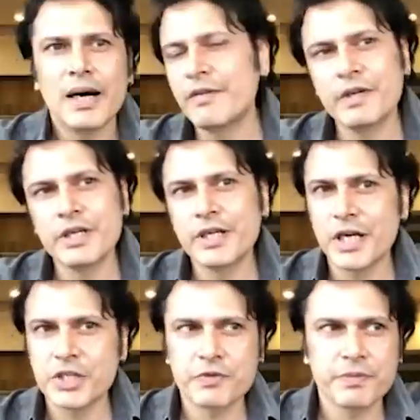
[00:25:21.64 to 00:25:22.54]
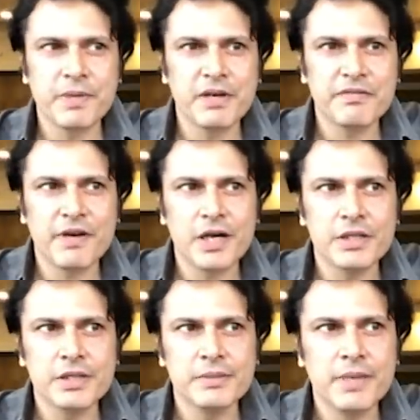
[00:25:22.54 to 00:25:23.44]
I was never in touch with
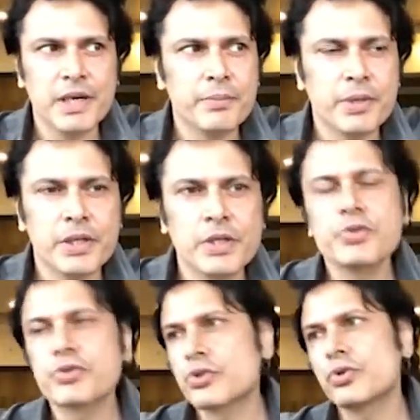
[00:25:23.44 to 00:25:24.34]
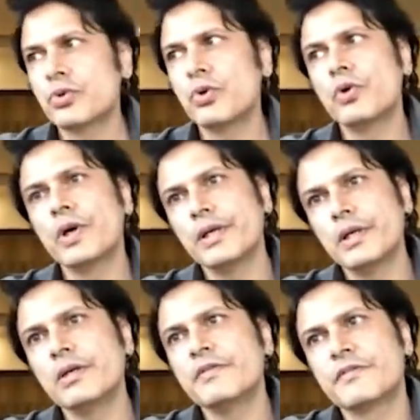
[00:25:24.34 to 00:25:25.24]
my father. My brother used to go
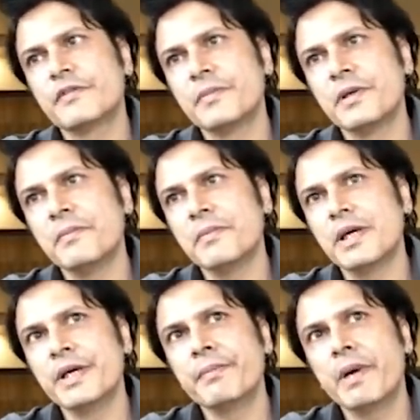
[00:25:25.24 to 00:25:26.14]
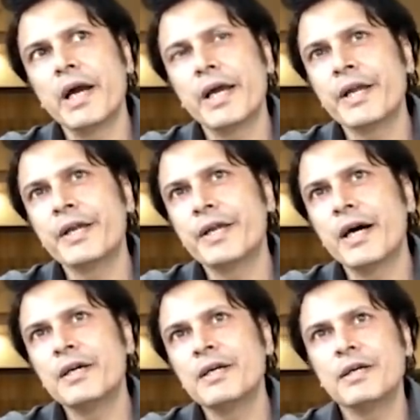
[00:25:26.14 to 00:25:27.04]
and learn from him. In my
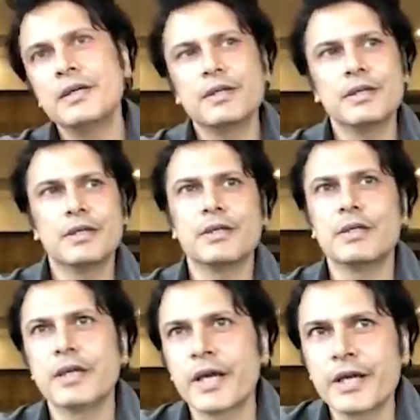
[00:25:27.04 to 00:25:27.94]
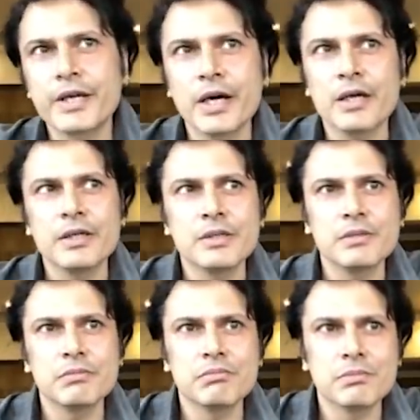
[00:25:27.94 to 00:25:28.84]
entire
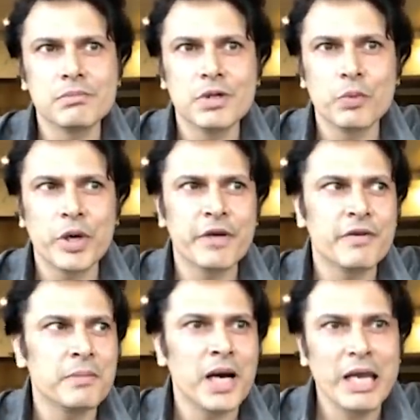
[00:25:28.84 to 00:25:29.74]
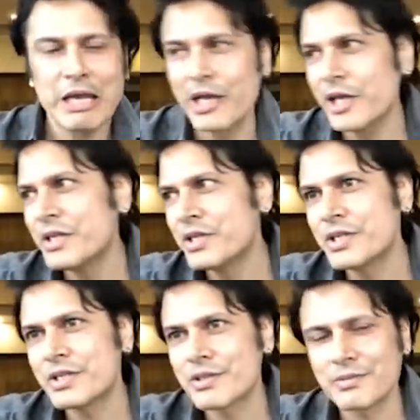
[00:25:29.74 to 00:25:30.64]
whatever my age
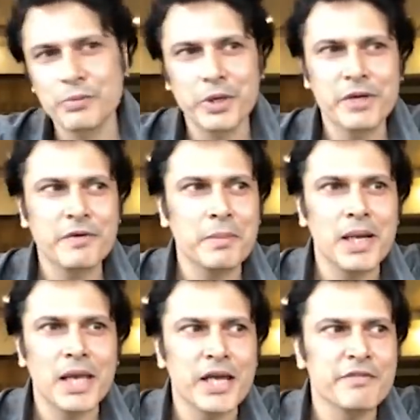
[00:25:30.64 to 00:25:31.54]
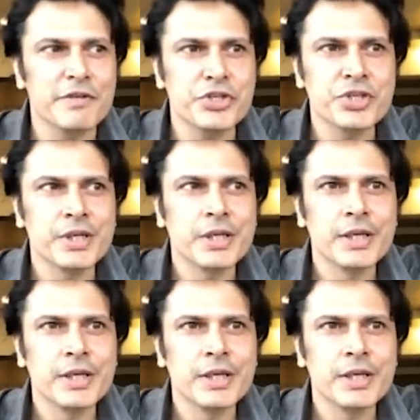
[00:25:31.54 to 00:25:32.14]
is, whatever my life is,